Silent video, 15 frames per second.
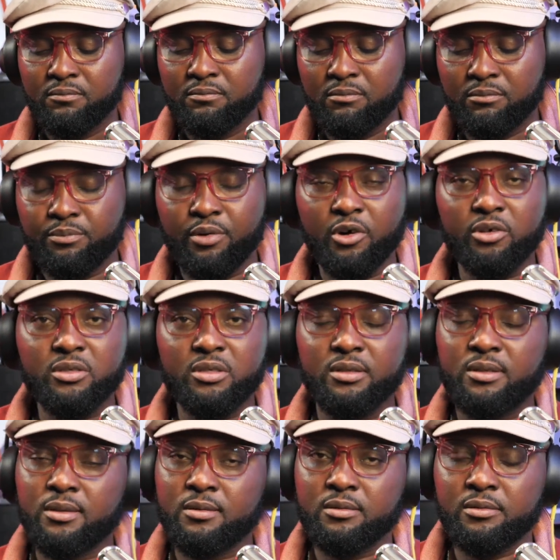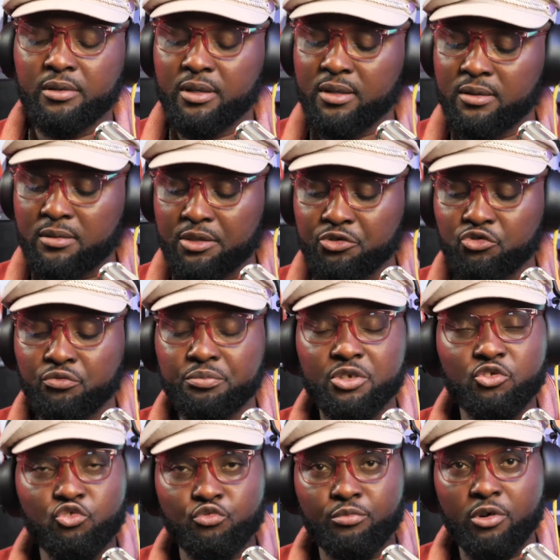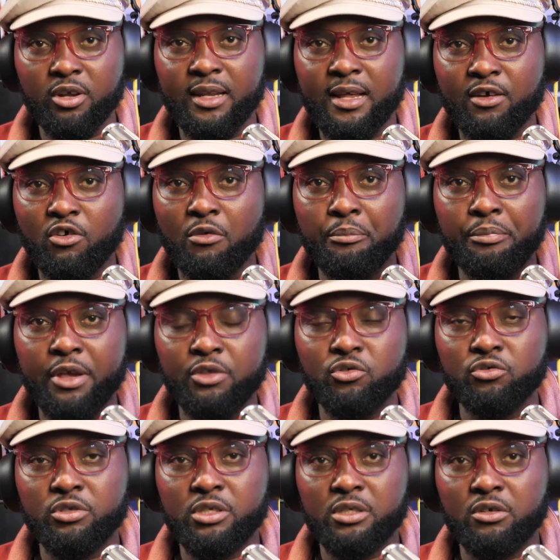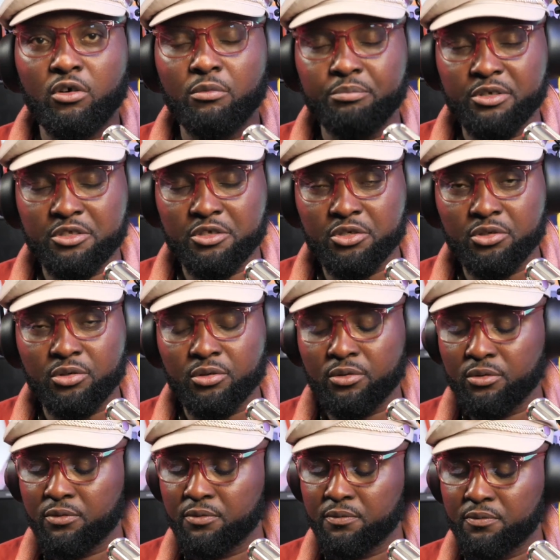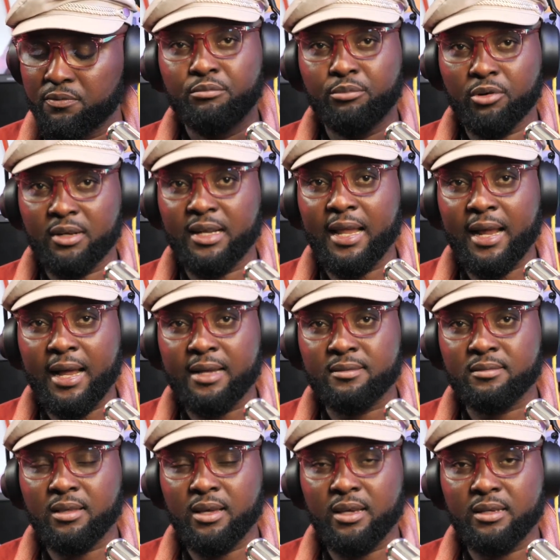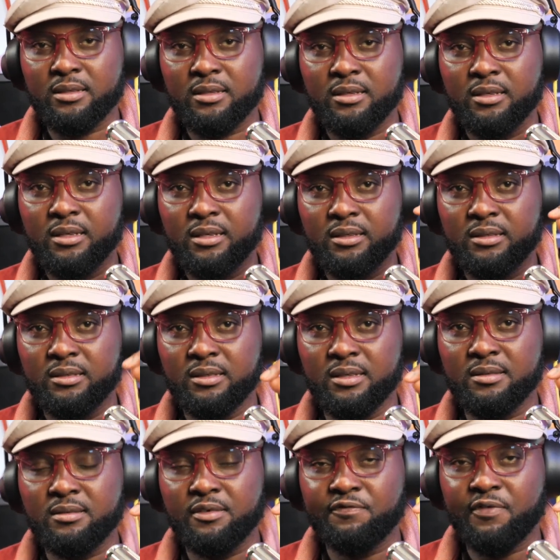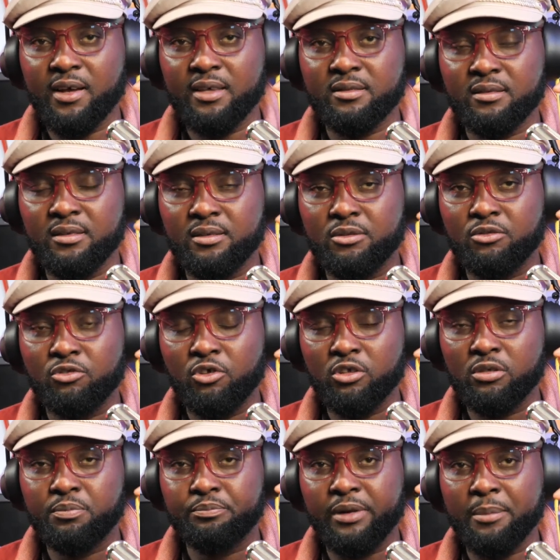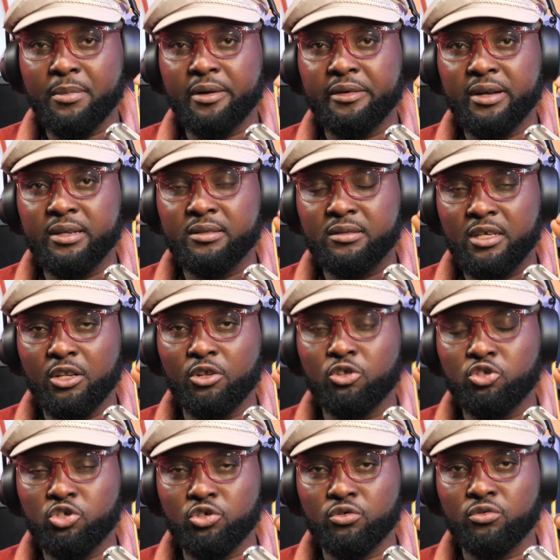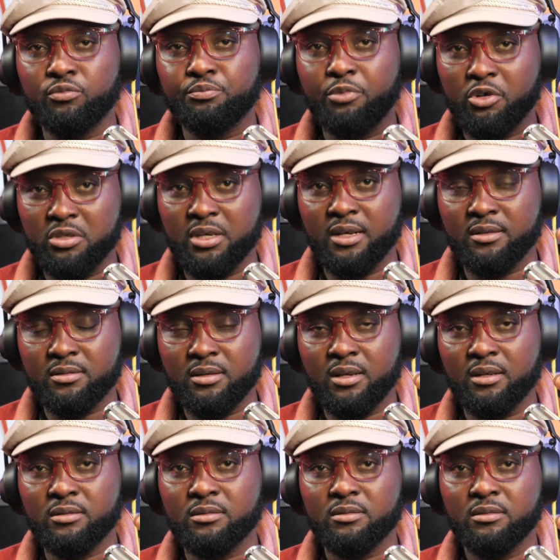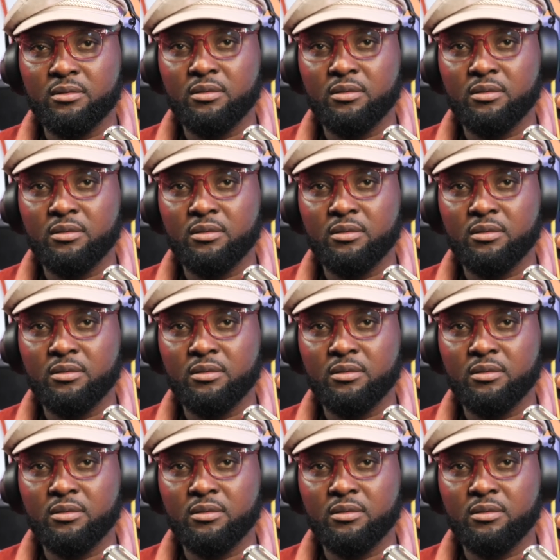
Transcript: but the screen is a little bit smaller compared to the competitor. But like I said, this device is not primarily tailored to podcasters.